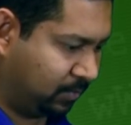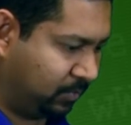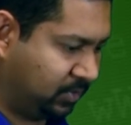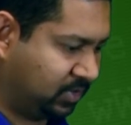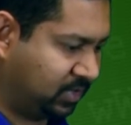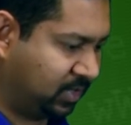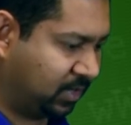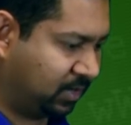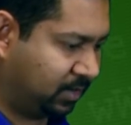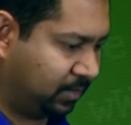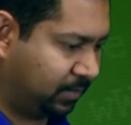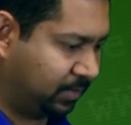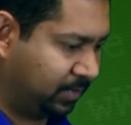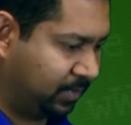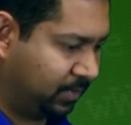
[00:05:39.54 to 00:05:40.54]
We see our
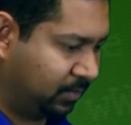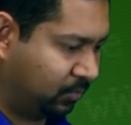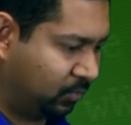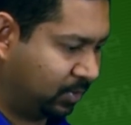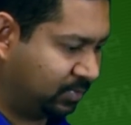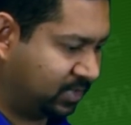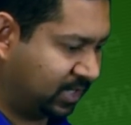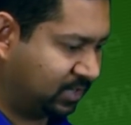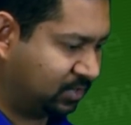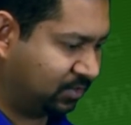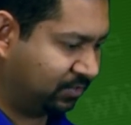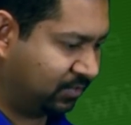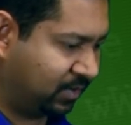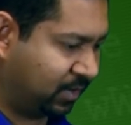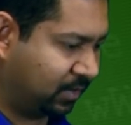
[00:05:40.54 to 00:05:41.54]
website so
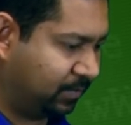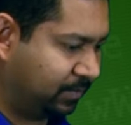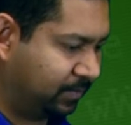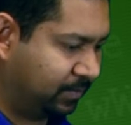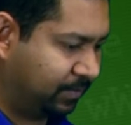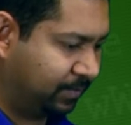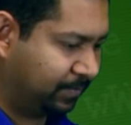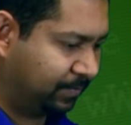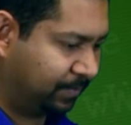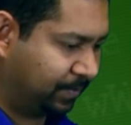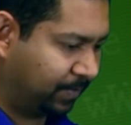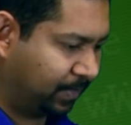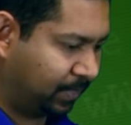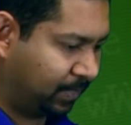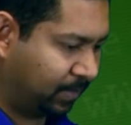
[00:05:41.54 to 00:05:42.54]
far.
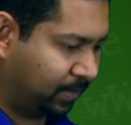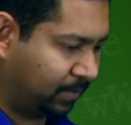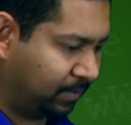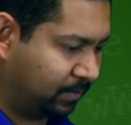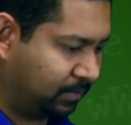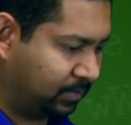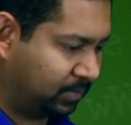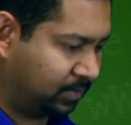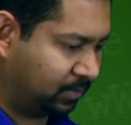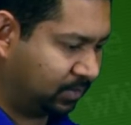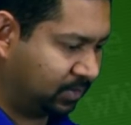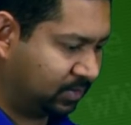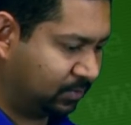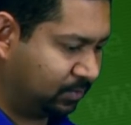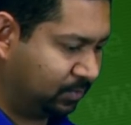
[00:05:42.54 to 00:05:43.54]
So
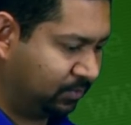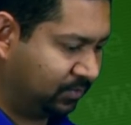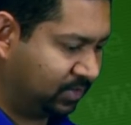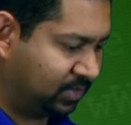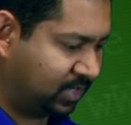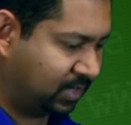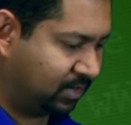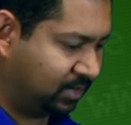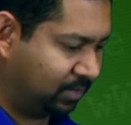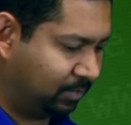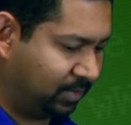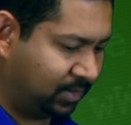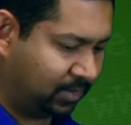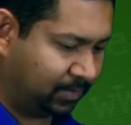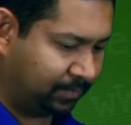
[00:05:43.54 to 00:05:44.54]
let's move this down a little
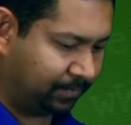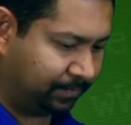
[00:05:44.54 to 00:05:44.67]
bit.